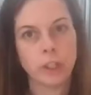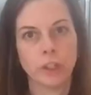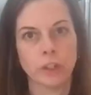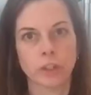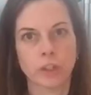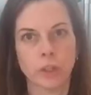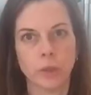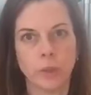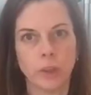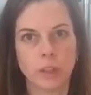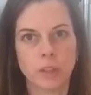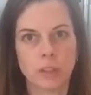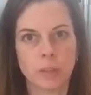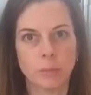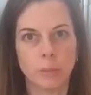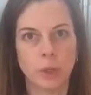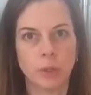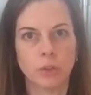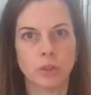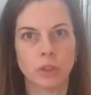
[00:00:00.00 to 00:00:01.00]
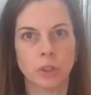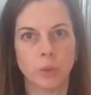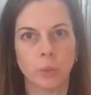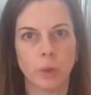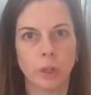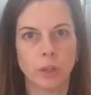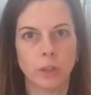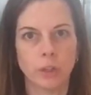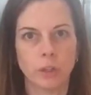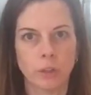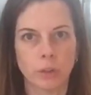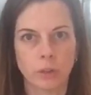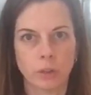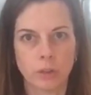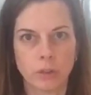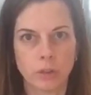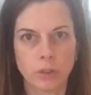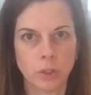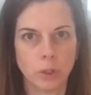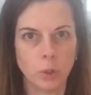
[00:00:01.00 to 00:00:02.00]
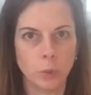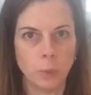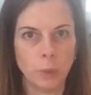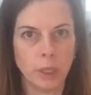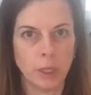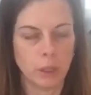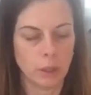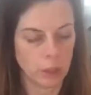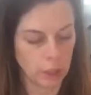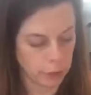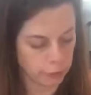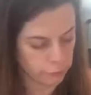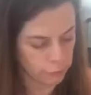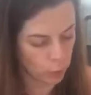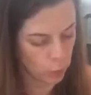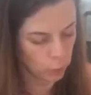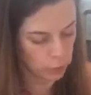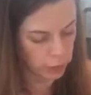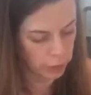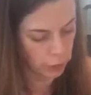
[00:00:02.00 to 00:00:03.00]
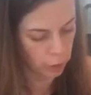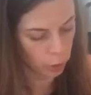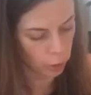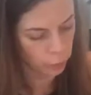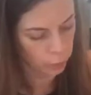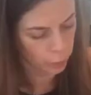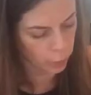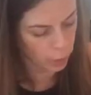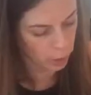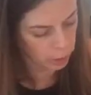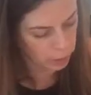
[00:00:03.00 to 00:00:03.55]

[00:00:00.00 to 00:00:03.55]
you're doing this motion where you're scooping and like folding it over on